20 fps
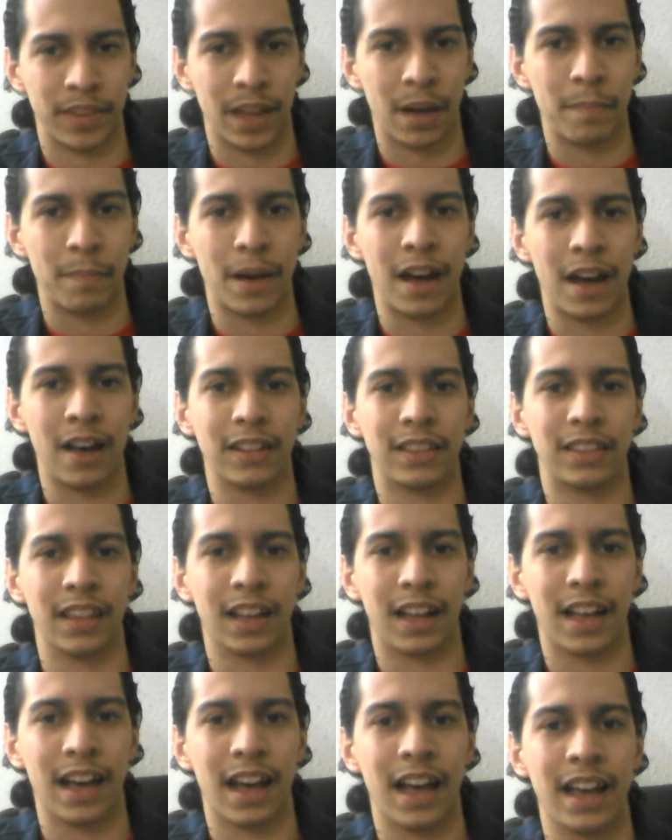about
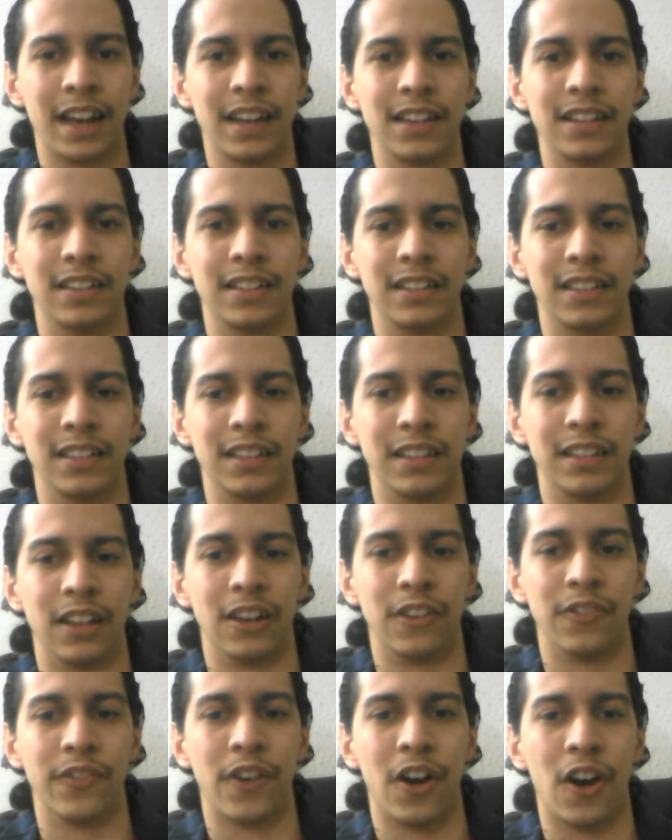the kind
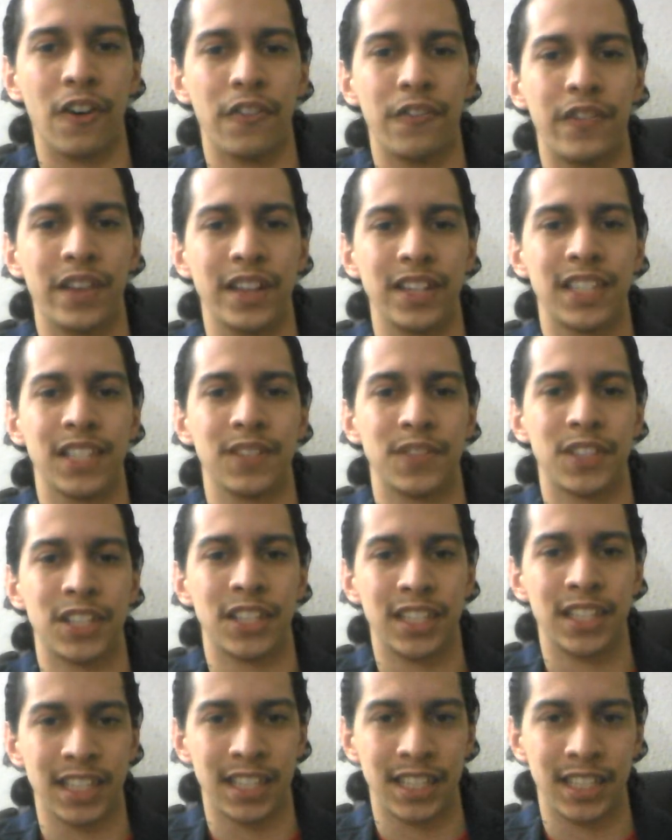of offensive
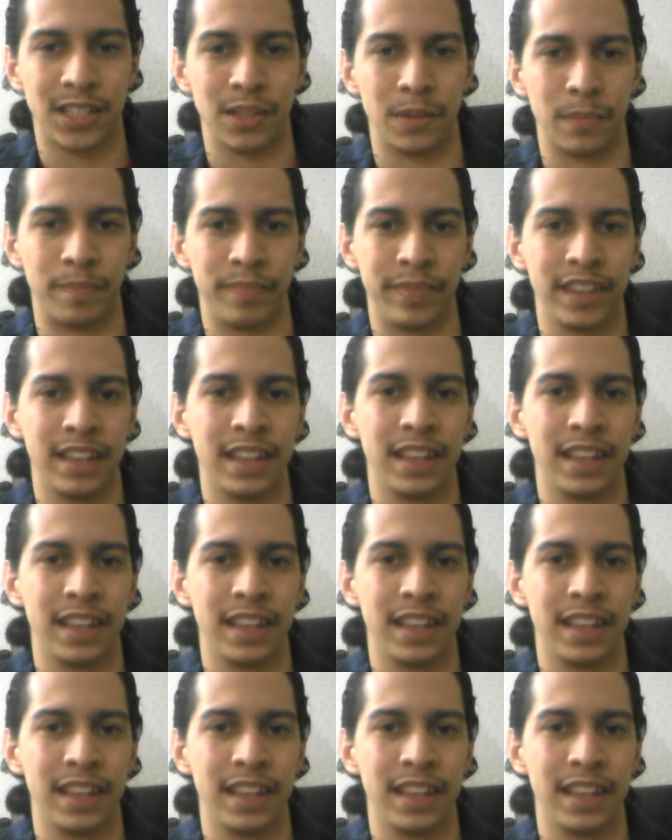system